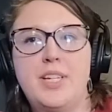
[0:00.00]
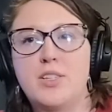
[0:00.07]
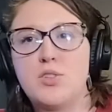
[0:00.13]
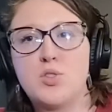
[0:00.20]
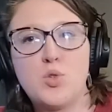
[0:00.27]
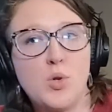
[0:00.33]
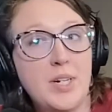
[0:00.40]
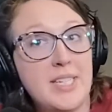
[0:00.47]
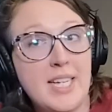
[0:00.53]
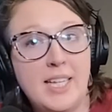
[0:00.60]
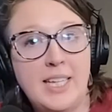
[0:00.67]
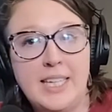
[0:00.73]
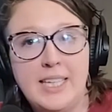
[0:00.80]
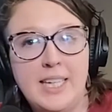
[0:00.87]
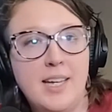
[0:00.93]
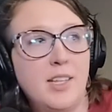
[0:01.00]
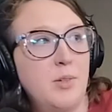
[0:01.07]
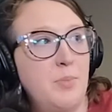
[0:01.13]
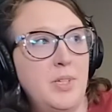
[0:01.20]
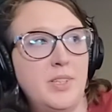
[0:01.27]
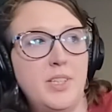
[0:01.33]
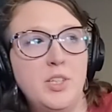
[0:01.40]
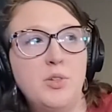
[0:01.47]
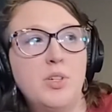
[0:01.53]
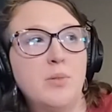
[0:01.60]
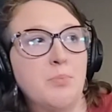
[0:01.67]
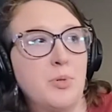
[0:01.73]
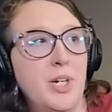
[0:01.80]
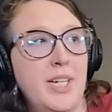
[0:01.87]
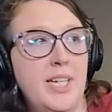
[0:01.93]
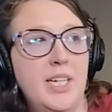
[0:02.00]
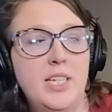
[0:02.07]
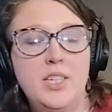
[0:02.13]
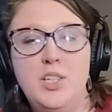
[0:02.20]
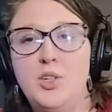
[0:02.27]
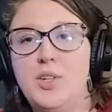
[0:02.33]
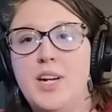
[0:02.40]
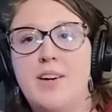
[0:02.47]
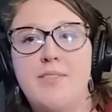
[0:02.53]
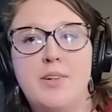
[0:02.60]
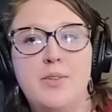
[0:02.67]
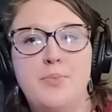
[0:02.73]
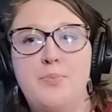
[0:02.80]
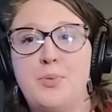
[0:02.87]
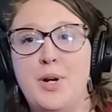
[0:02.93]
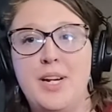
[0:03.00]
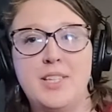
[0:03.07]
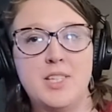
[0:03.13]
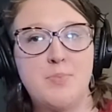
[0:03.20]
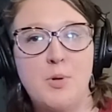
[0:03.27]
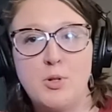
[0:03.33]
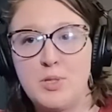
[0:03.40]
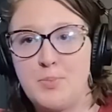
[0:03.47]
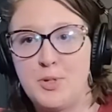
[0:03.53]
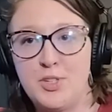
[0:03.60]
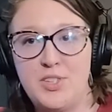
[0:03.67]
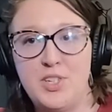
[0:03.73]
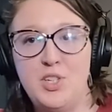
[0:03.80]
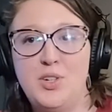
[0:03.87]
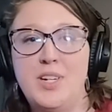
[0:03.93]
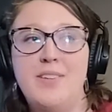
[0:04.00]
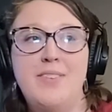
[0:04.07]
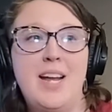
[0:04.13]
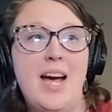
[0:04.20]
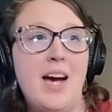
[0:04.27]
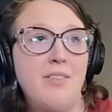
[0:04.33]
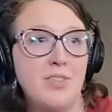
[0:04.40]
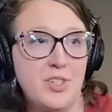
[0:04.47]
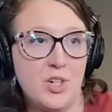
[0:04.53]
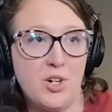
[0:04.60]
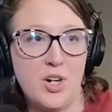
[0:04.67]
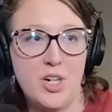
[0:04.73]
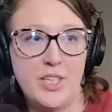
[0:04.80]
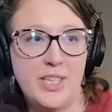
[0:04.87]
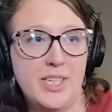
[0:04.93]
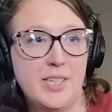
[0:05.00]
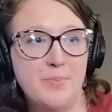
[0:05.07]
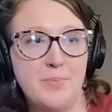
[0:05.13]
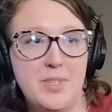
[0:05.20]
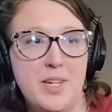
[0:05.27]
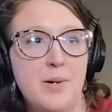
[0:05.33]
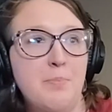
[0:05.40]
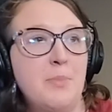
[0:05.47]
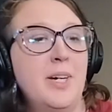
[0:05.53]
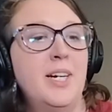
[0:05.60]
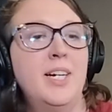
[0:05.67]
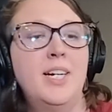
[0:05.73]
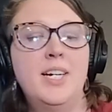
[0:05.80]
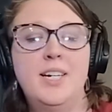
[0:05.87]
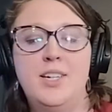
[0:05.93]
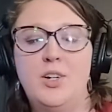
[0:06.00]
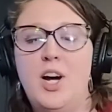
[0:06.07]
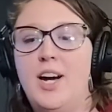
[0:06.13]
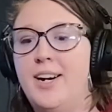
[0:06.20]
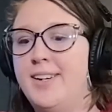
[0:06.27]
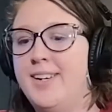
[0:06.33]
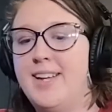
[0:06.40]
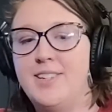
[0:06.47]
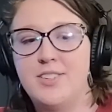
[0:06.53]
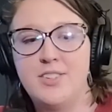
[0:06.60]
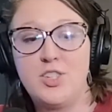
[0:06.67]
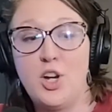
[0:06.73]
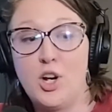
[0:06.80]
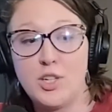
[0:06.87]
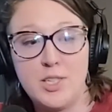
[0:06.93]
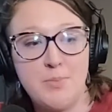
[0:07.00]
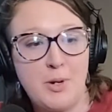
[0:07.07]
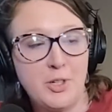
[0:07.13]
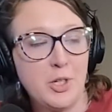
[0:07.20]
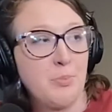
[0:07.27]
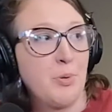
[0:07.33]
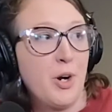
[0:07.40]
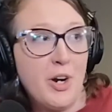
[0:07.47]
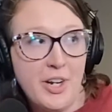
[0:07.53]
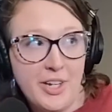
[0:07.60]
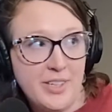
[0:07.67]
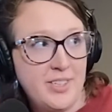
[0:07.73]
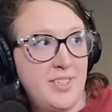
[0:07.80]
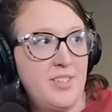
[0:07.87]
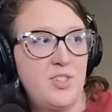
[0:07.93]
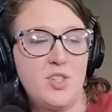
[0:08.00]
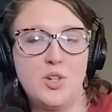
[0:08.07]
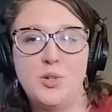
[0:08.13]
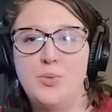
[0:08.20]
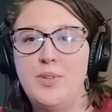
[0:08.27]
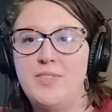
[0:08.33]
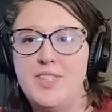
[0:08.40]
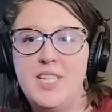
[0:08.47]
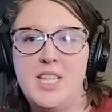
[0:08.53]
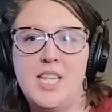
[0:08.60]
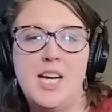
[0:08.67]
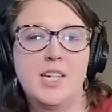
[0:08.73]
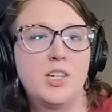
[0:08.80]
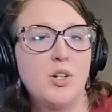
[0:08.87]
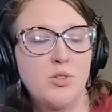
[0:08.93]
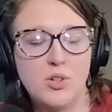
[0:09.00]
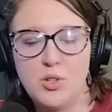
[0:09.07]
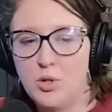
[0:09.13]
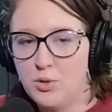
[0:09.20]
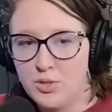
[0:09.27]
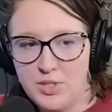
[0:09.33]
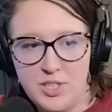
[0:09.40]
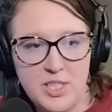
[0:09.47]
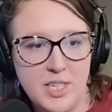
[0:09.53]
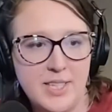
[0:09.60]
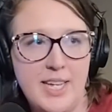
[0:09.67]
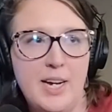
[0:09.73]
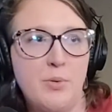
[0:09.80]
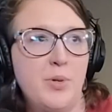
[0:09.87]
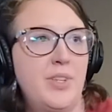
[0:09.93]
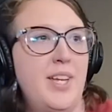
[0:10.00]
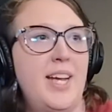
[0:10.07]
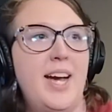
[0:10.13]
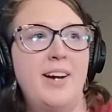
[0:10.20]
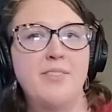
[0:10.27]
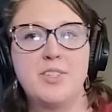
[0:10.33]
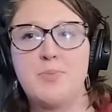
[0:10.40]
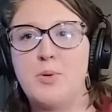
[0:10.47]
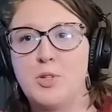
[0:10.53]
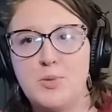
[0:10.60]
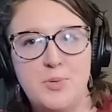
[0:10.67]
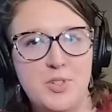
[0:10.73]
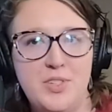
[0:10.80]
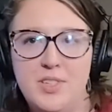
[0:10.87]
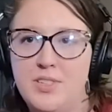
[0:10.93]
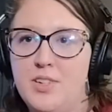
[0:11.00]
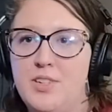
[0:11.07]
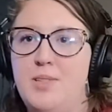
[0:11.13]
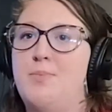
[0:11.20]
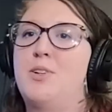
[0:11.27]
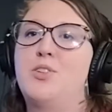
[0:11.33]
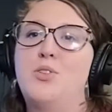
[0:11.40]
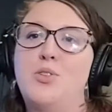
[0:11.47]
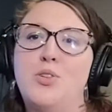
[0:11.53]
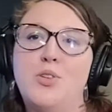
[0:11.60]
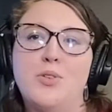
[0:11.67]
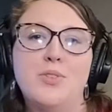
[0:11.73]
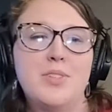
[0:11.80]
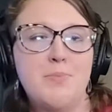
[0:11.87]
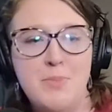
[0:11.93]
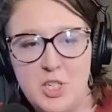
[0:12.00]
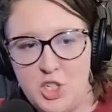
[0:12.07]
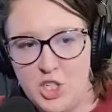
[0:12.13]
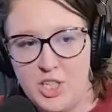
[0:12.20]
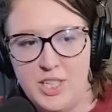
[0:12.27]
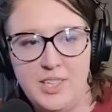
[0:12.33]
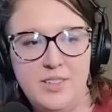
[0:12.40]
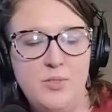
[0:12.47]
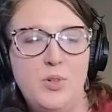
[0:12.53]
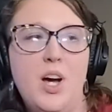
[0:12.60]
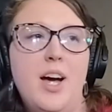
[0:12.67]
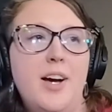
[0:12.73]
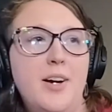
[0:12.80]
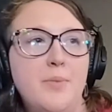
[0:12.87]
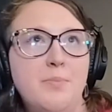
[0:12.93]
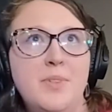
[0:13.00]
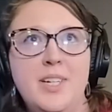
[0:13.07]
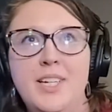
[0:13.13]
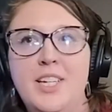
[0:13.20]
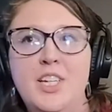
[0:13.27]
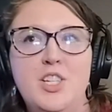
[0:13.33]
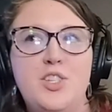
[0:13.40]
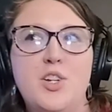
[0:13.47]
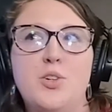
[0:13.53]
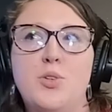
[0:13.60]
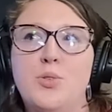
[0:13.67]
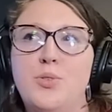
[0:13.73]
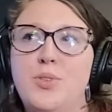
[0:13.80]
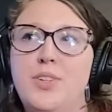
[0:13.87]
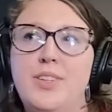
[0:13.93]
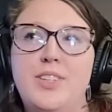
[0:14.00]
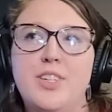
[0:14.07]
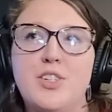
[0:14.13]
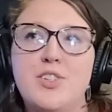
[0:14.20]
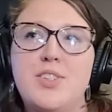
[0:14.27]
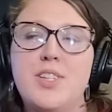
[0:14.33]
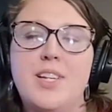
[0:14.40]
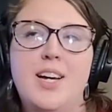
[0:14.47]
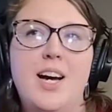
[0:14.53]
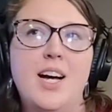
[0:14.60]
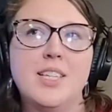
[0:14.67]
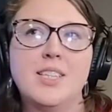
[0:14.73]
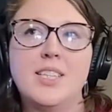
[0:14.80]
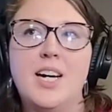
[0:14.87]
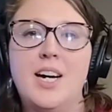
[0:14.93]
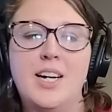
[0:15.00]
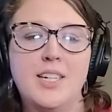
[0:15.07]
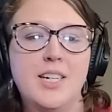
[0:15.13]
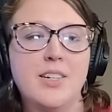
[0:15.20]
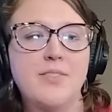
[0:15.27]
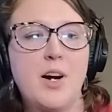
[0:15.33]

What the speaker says: like a storytelling element that you can bring in. You can have a brand spokesperson. You can have an avatar that comes up and talks about your product. So we've seen that Coca-Cola's done that, where they have a spokesperson that talks about Coca-Cola's mission. So there's a lot of